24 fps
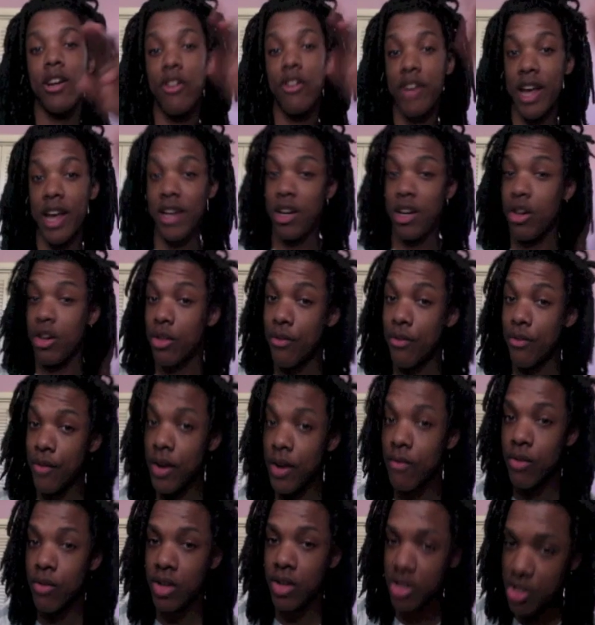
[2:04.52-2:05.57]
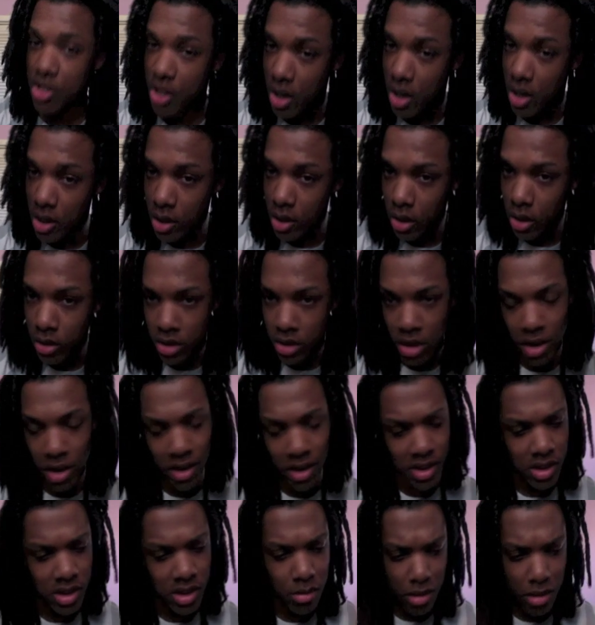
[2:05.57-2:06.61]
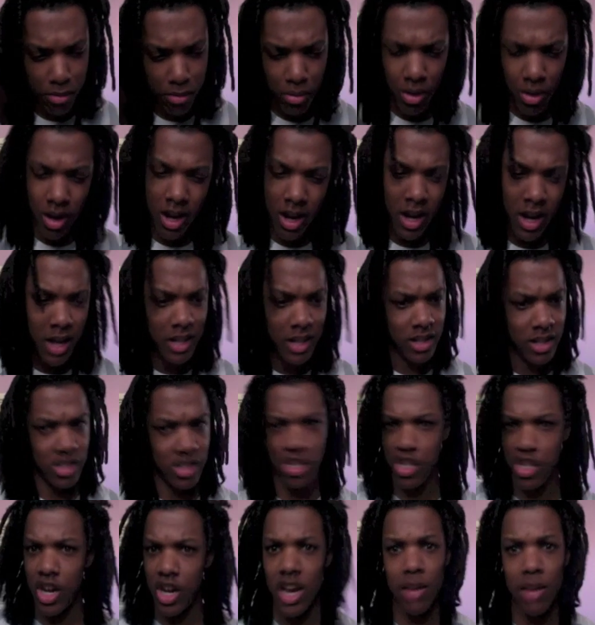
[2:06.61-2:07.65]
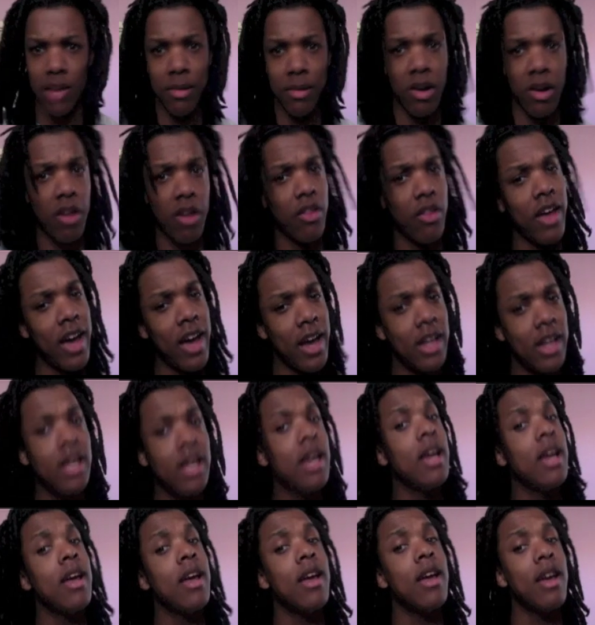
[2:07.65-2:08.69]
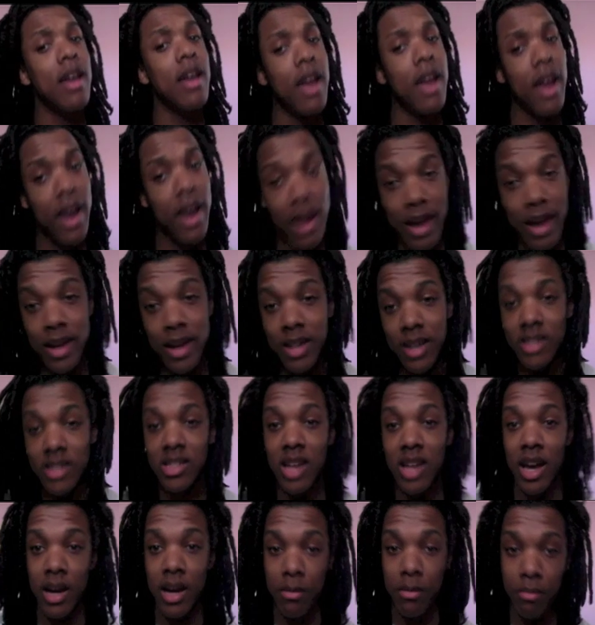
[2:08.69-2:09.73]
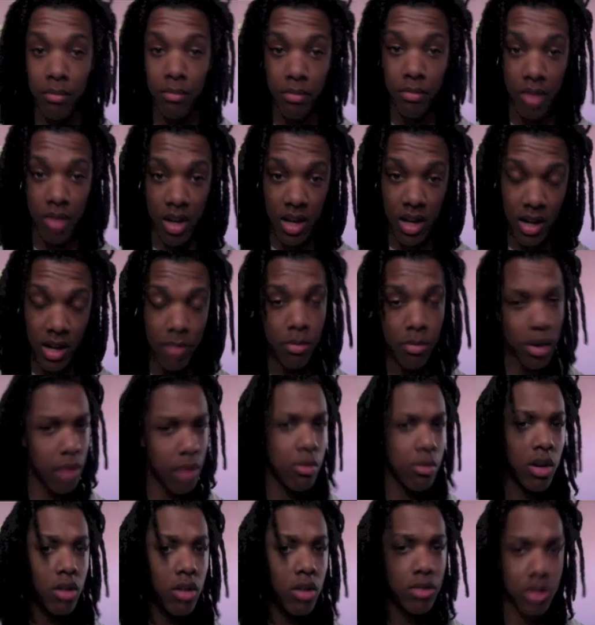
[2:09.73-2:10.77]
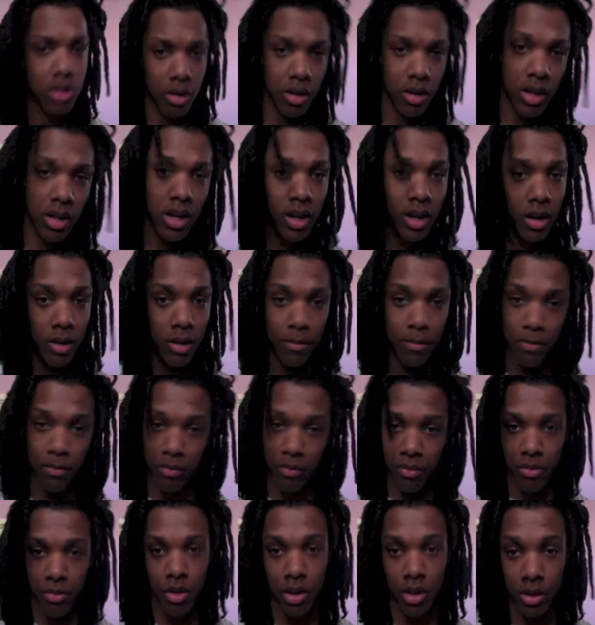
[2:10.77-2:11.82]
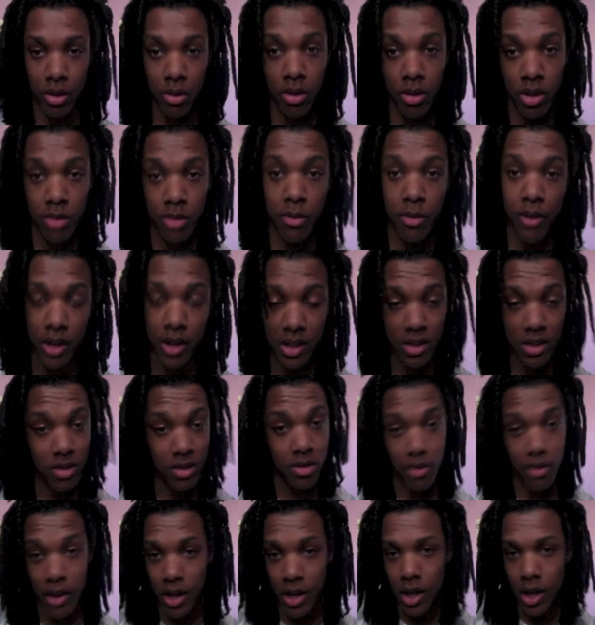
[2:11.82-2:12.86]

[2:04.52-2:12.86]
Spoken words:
Dad, another favorite. Sean learns a good lesson about pride and shame and all that, and his dad and him become closer throughout the whole experience. It's great.